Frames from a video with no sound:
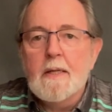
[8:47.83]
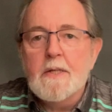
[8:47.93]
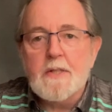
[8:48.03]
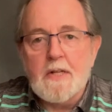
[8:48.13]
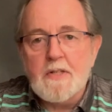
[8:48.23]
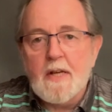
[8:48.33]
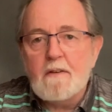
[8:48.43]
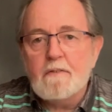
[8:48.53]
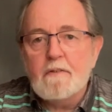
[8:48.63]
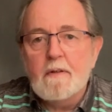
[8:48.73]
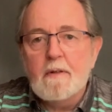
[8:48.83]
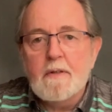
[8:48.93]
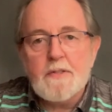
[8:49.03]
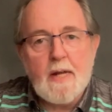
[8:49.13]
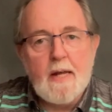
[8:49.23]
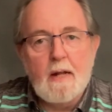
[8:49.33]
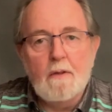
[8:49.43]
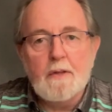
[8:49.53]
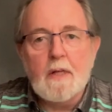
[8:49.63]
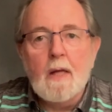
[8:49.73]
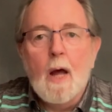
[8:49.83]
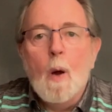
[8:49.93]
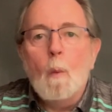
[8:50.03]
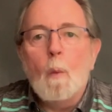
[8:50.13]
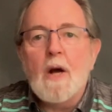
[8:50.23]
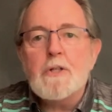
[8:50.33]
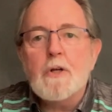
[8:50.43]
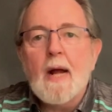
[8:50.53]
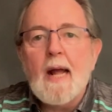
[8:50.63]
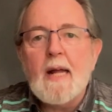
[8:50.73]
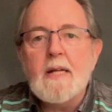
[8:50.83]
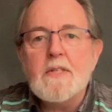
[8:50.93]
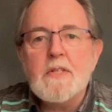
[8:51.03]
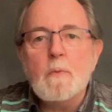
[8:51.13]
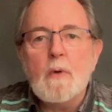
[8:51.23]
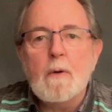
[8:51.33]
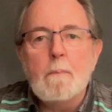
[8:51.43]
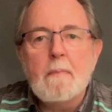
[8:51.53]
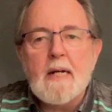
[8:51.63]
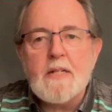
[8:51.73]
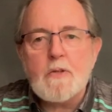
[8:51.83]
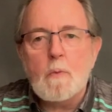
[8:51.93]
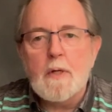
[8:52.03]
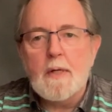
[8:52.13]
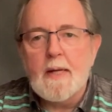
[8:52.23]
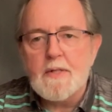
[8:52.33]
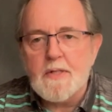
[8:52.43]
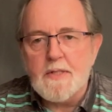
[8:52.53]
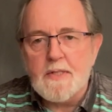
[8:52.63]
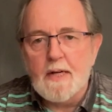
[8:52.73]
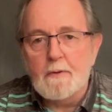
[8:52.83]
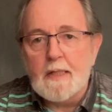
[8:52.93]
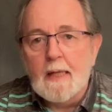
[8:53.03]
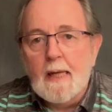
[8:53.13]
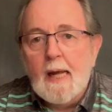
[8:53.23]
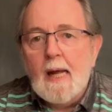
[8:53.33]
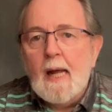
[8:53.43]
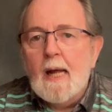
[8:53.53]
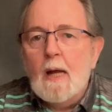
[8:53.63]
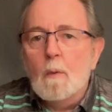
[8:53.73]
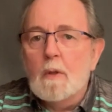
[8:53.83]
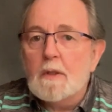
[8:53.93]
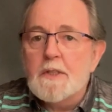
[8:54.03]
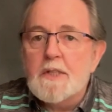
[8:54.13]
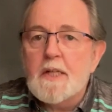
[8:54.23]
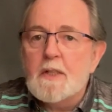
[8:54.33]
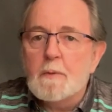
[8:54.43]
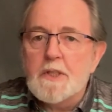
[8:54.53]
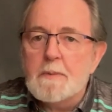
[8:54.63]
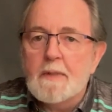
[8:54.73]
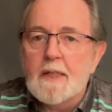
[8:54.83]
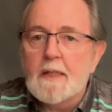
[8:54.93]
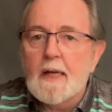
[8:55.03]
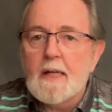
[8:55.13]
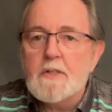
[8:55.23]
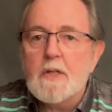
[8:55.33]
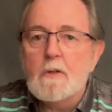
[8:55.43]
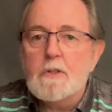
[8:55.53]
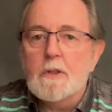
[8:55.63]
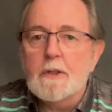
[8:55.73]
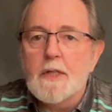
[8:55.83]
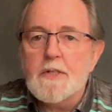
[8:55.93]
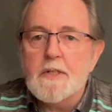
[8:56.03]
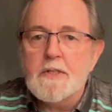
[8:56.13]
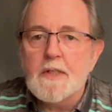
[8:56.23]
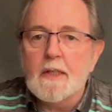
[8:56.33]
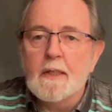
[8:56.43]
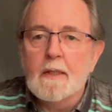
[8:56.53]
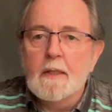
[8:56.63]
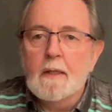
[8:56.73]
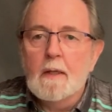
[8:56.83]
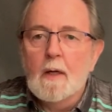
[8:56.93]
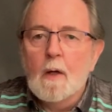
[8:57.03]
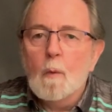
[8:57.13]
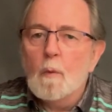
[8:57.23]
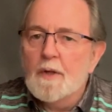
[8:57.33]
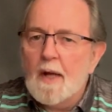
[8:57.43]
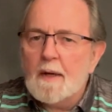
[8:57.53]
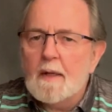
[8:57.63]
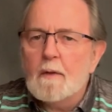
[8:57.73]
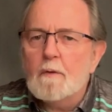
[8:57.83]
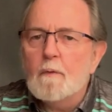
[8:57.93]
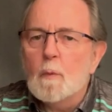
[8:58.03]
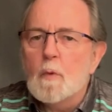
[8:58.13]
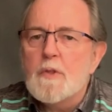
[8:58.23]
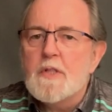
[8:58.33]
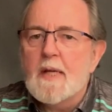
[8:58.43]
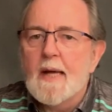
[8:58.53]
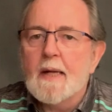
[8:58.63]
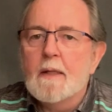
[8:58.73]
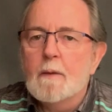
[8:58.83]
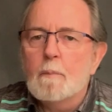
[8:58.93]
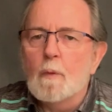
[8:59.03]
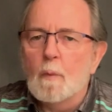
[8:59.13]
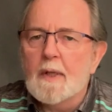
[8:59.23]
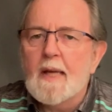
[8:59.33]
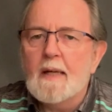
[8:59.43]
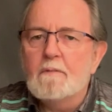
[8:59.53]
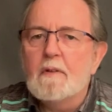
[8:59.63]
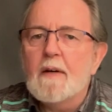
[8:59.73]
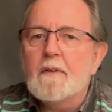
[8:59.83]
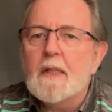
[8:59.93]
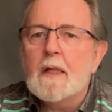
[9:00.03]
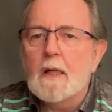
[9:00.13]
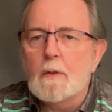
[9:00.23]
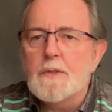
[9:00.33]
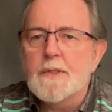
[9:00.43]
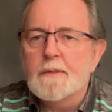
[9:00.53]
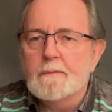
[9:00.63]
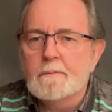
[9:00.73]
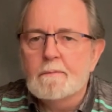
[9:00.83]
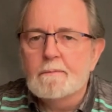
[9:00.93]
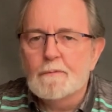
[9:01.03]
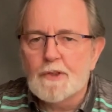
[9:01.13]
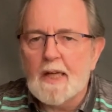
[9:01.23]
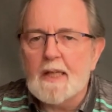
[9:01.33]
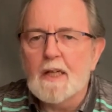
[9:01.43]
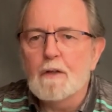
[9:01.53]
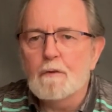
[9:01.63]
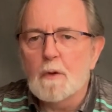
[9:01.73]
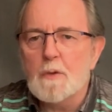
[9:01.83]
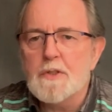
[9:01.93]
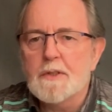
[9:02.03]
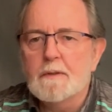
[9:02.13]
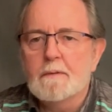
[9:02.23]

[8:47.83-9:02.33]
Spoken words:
stay safe. Stay healthy, wash your hands and wear a mask where necessary, while continuing to maintain social distancing. We're not out of the woods yet, but we're getting very close. Take care, folks.